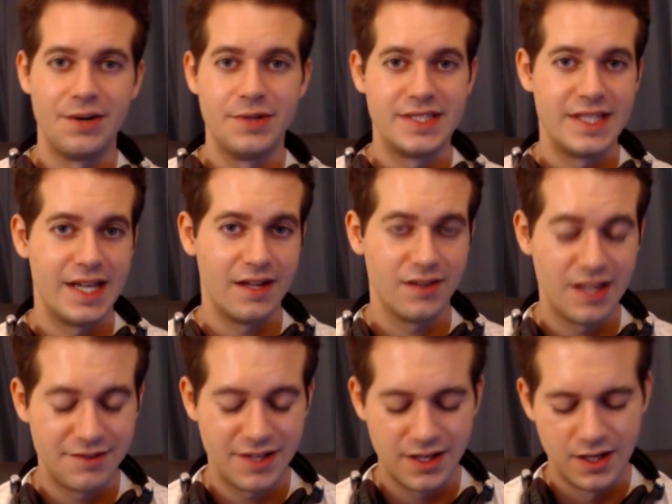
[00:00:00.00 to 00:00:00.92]

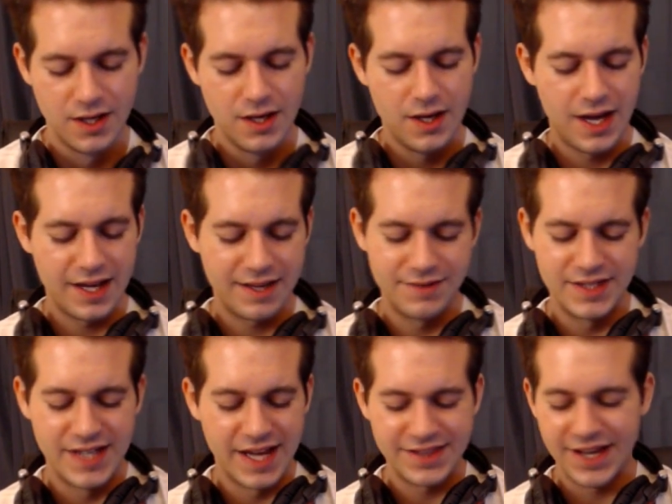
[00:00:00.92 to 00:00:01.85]
ZA11. I give the
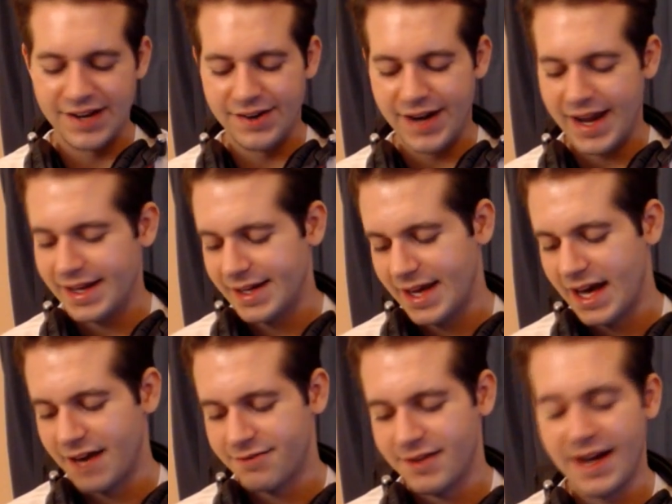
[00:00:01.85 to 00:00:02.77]
DeathAdder
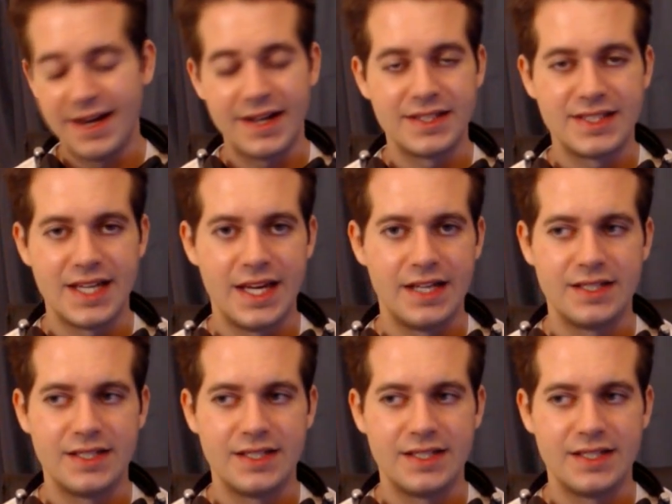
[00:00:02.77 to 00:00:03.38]
8.5, 9 out of 10.